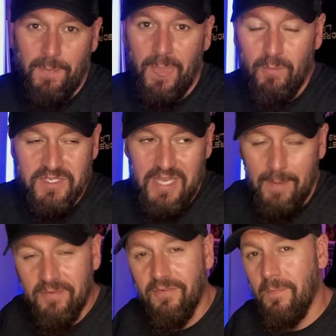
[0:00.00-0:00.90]
what's
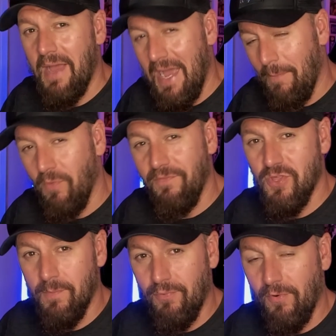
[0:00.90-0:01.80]
happened from Apple
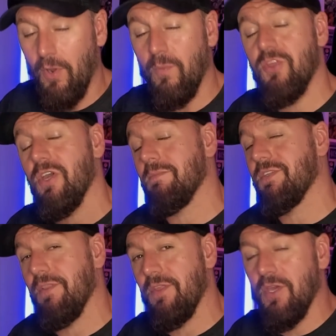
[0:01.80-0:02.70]
Vision Pro, which
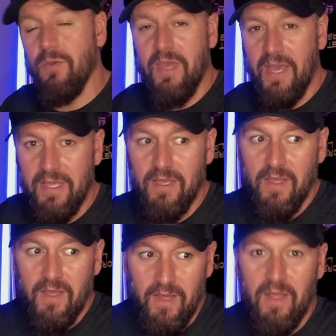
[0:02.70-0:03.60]
comes to the UK
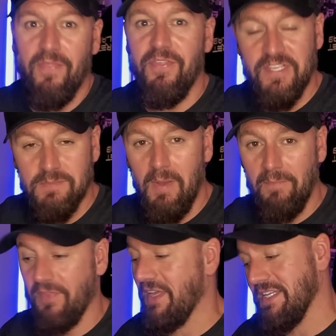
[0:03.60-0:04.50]
this
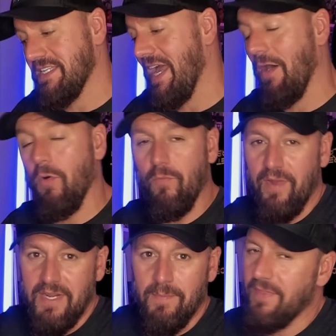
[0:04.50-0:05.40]
month. I think it's out
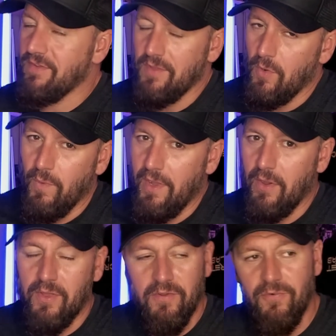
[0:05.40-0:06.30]
already, but there's no way
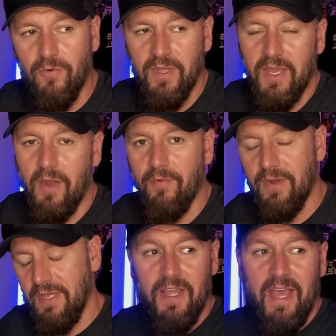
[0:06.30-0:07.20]
I can afford it
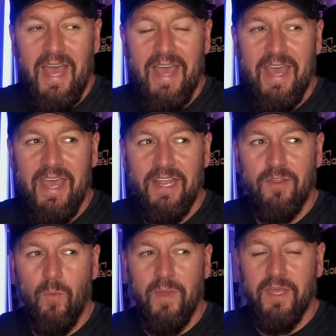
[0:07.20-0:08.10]
currently.
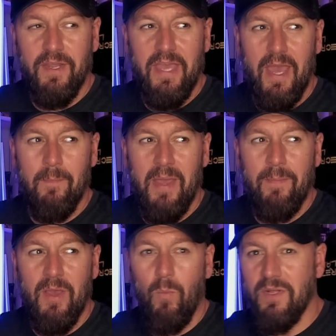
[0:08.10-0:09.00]
And we're going to get
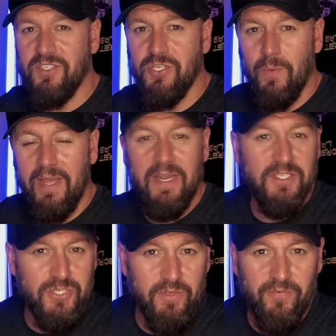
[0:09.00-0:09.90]
maybe a 128 and a
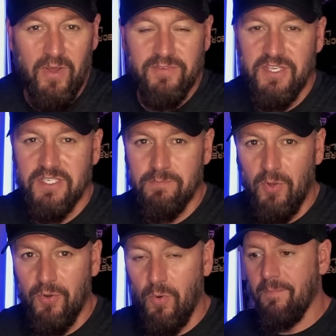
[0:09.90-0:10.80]
256
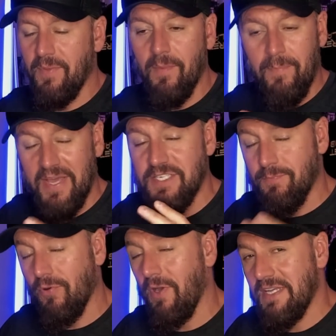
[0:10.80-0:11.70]
model, but the base
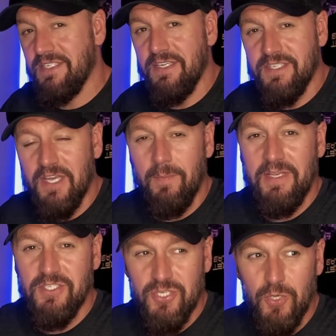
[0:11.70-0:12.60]
price is going to
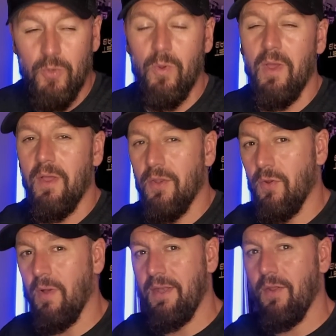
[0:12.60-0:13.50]
be
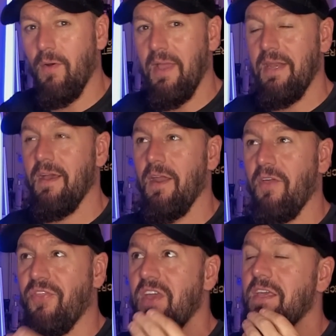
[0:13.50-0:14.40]
$299. And I
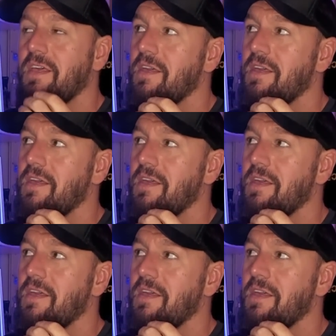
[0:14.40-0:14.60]
think